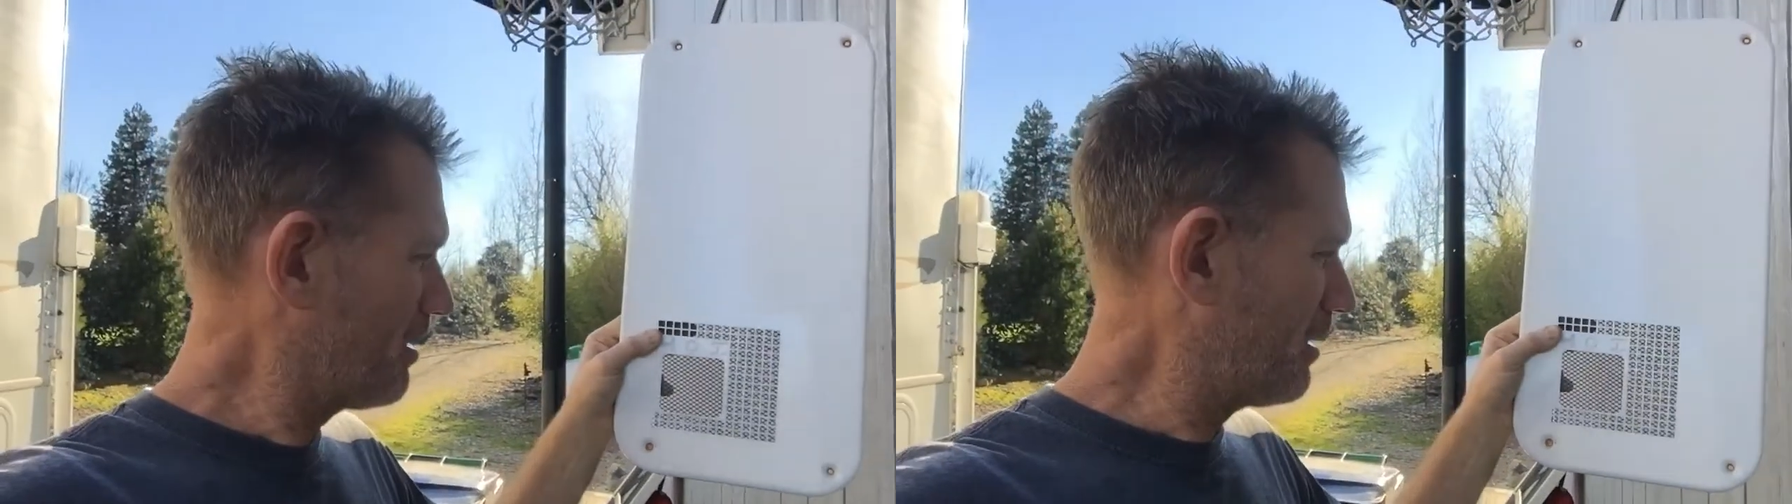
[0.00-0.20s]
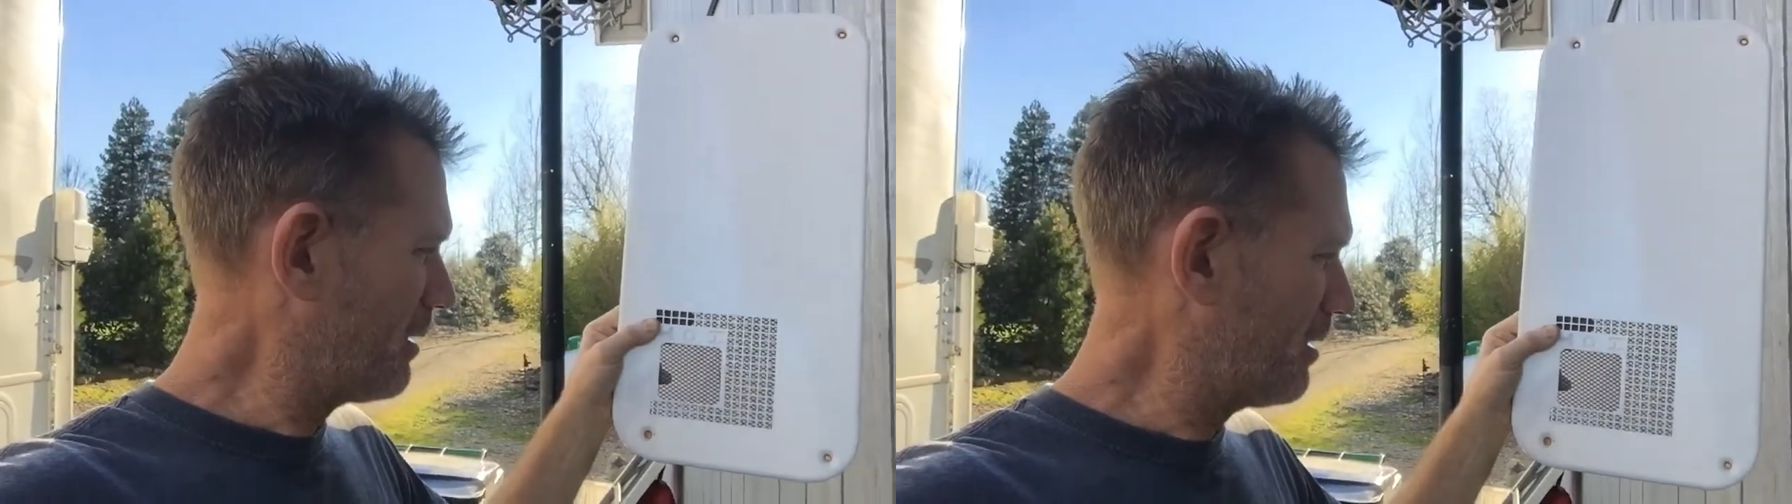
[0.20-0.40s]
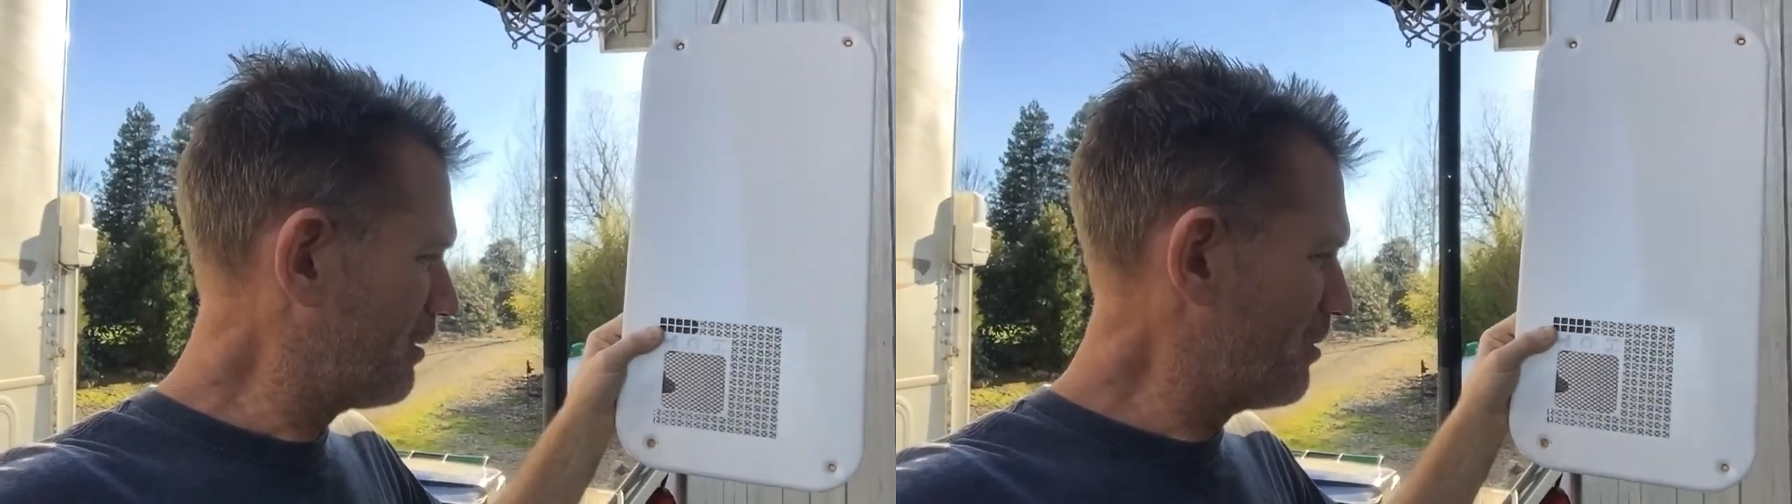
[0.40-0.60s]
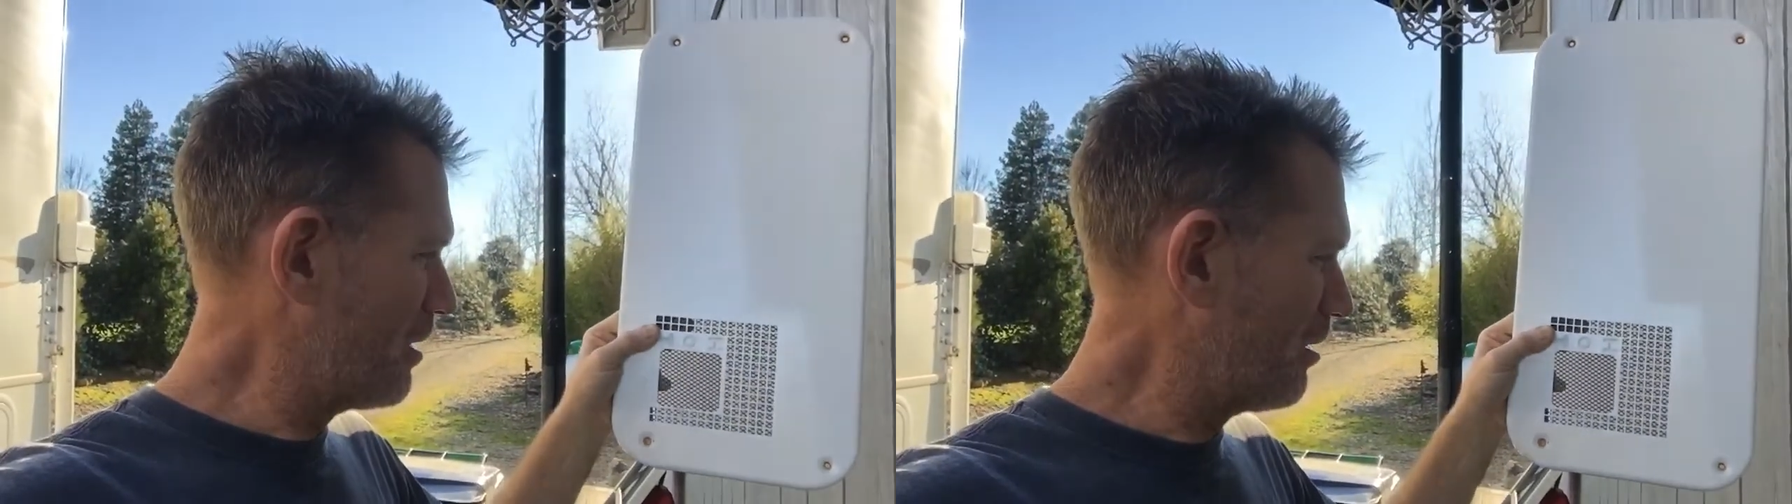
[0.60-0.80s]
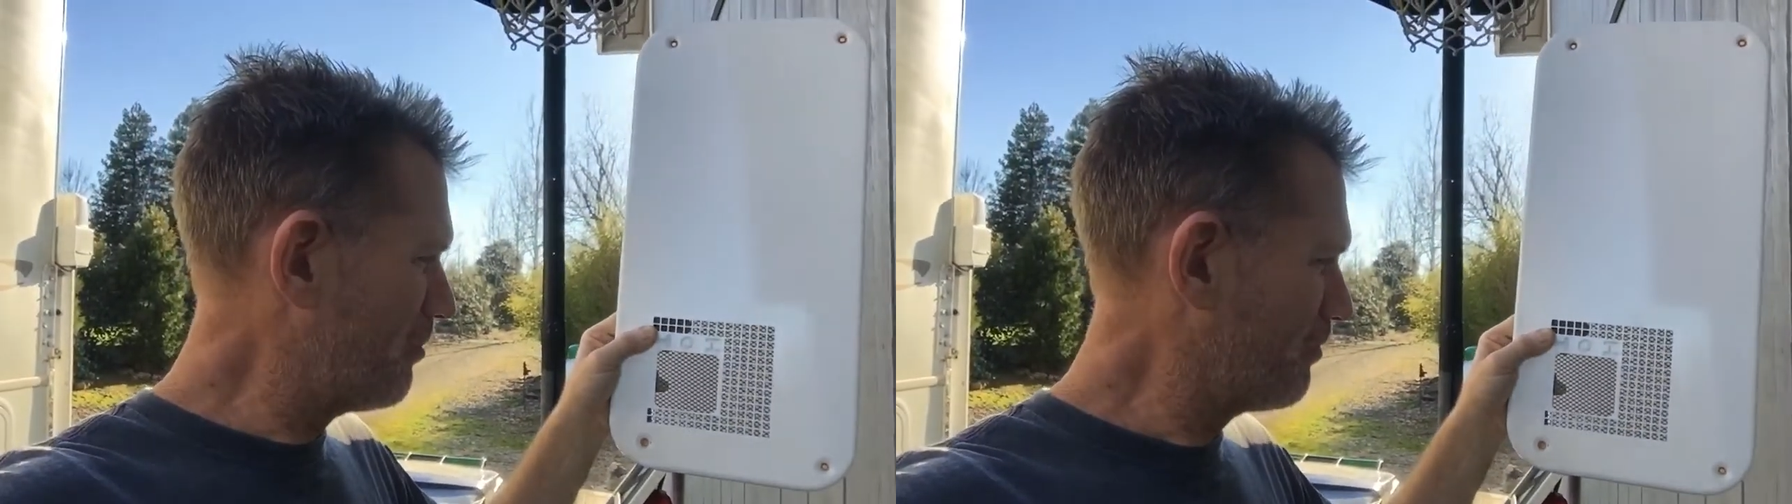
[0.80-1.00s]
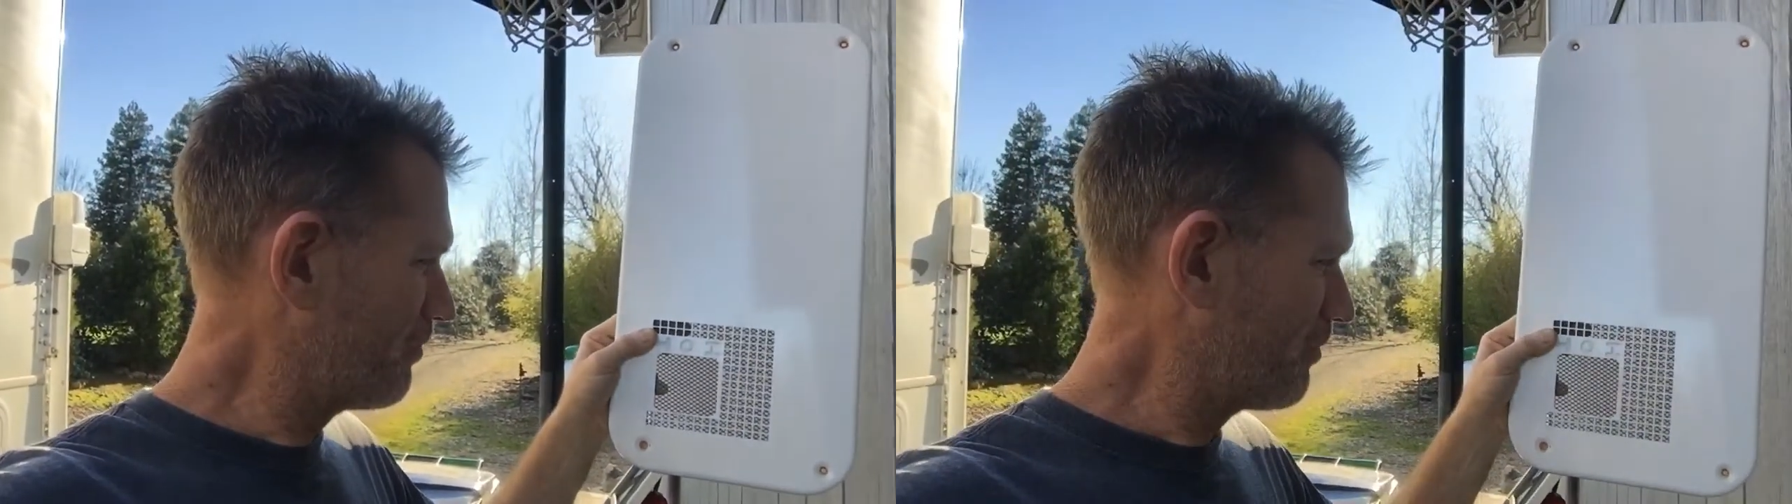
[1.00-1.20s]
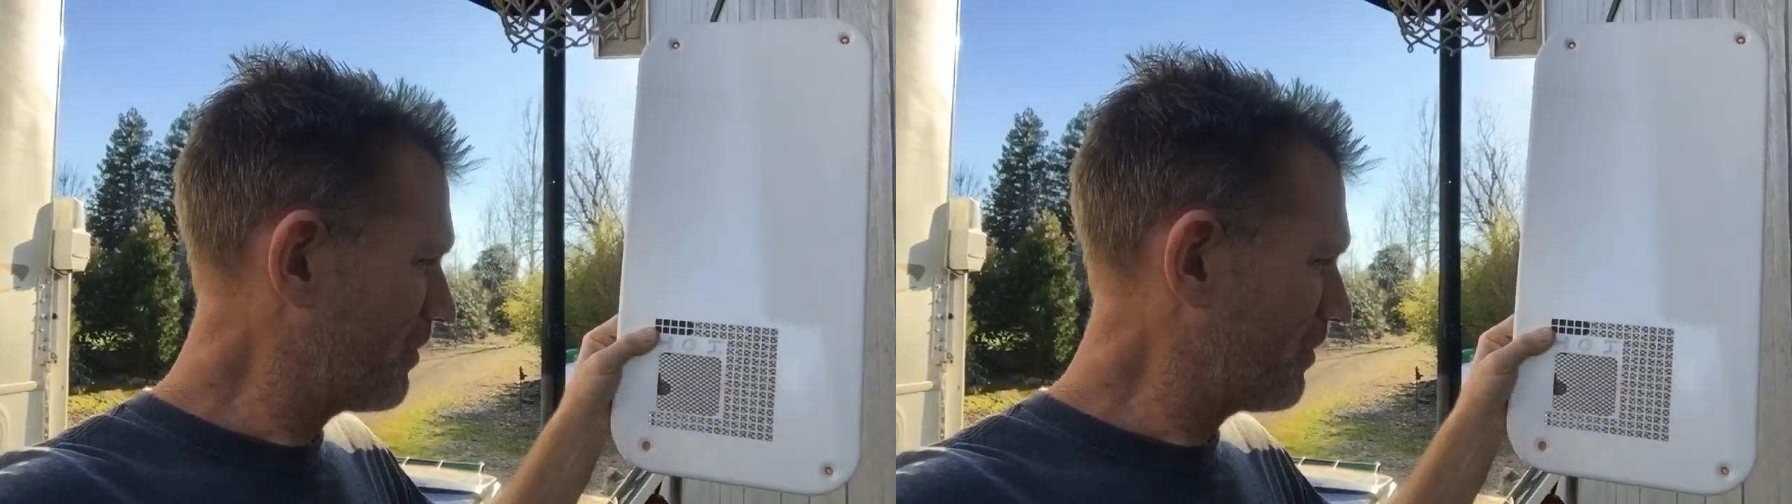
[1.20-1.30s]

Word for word: and um,